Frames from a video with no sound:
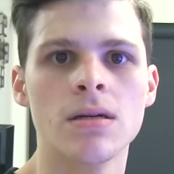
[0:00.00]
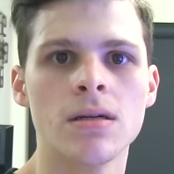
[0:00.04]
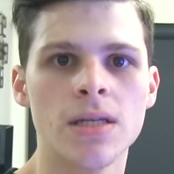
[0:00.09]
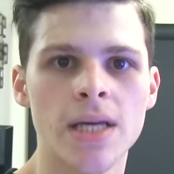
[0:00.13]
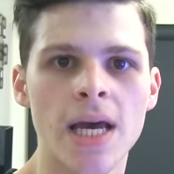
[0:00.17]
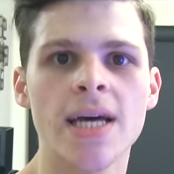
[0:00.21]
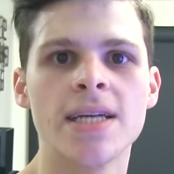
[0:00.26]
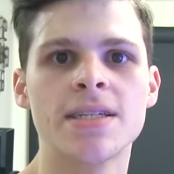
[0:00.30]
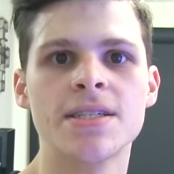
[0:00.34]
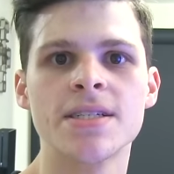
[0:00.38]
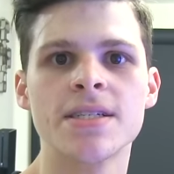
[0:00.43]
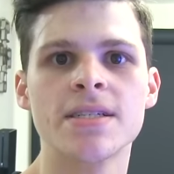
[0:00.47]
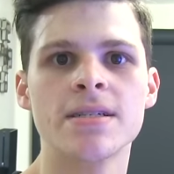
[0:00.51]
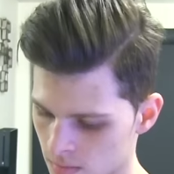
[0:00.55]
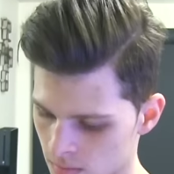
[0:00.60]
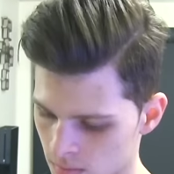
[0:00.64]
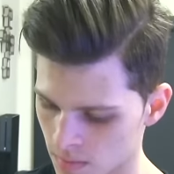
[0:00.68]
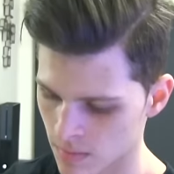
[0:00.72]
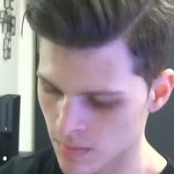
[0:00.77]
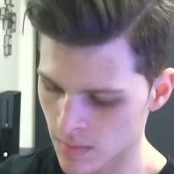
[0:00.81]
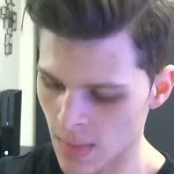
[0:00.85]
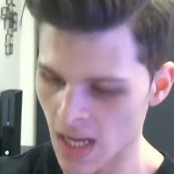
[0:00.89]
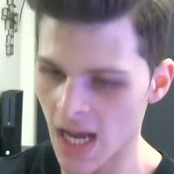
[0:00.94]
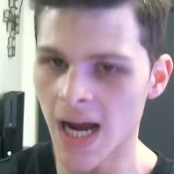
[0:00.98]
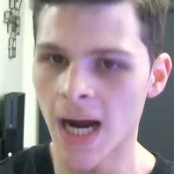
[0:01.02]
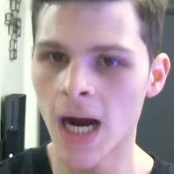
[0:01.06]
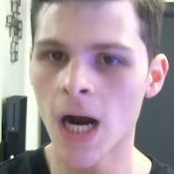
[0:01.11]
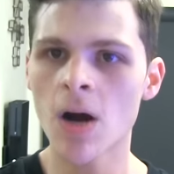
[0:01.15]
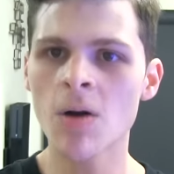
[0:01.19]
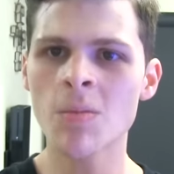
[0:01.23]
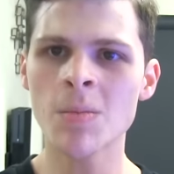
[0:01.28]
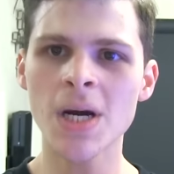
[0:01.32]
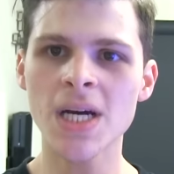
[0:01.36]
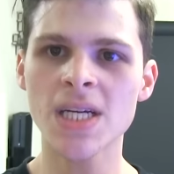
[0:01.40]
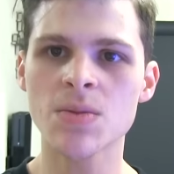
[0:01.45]
Yes.
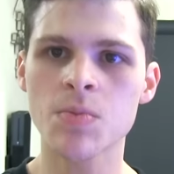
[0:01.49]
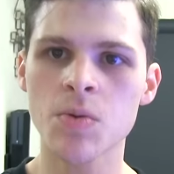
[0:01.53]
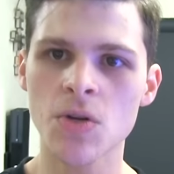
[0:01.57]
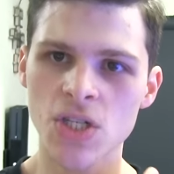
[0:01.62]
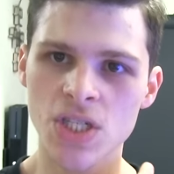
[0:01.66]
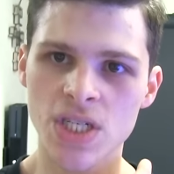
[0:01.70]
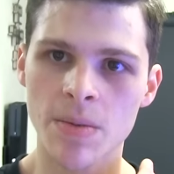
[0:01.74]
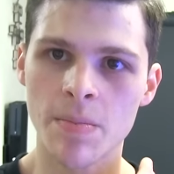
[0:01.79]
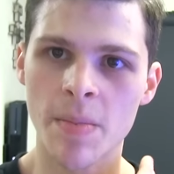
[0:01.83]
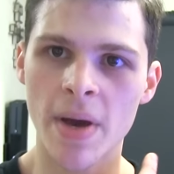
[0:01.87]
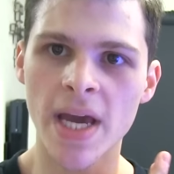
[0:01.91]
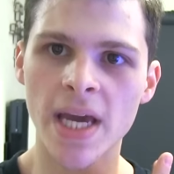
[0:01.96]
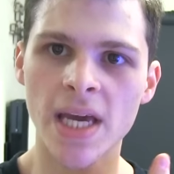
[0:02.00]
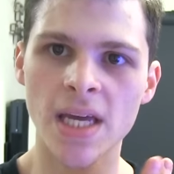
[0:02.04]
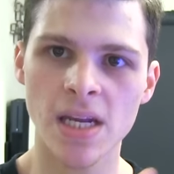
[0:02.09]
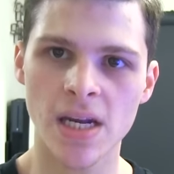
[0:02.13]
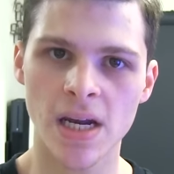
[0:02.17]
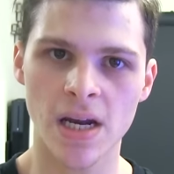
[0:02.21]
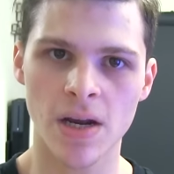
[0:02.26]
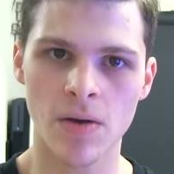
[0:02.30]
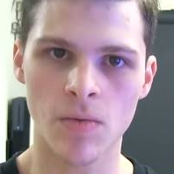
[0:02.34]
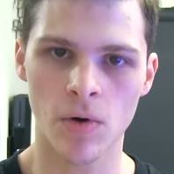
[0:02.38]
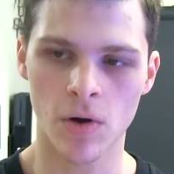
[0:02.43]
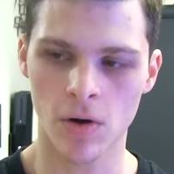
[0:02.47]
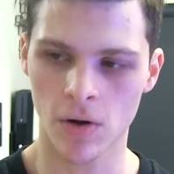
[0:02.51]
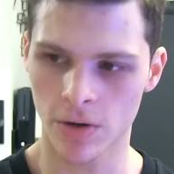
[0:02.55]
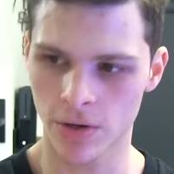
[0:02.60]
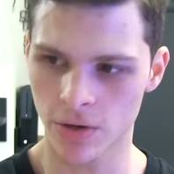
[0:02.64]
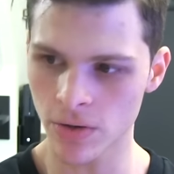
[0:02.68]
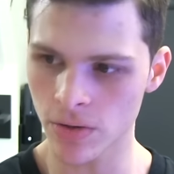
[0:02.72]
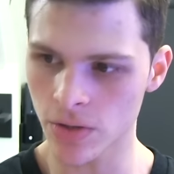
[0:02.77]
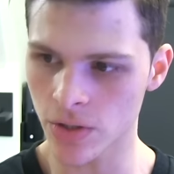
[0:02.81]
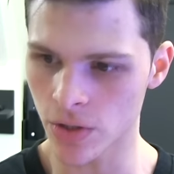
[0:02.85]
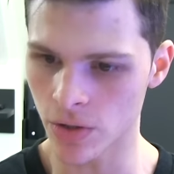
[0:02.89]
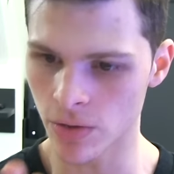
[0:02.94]
How am I supposed to make it anywhere on
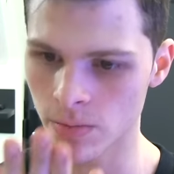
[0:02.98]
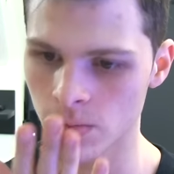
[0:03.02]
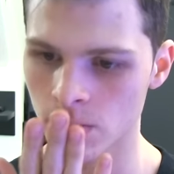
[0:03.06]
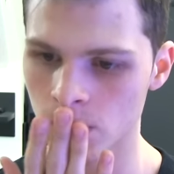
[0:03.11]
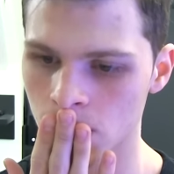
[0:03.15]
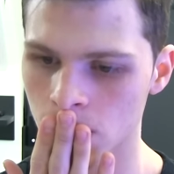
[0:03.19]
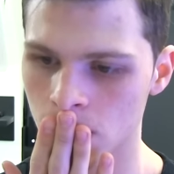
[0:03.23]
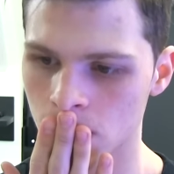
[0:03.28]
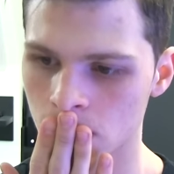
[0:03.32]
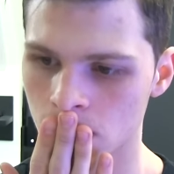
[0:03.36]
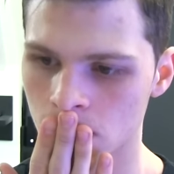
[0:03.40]
YouTube